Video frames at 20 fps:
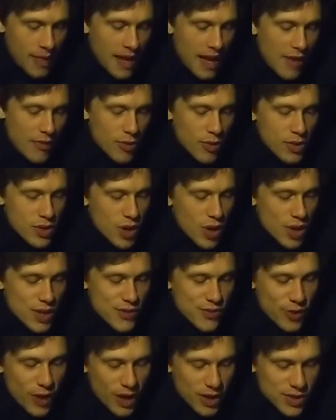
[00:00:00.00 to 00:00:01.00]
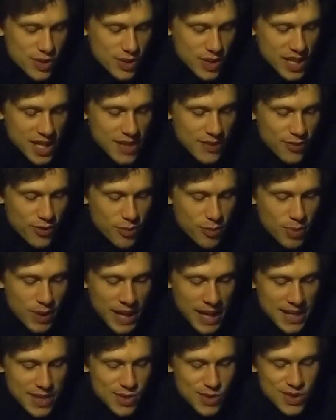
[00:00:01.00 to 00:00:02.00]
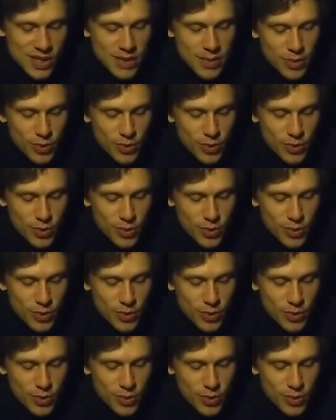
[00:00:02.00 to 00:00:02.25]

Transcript: Everyone knows frogs don't eat from plates or sleep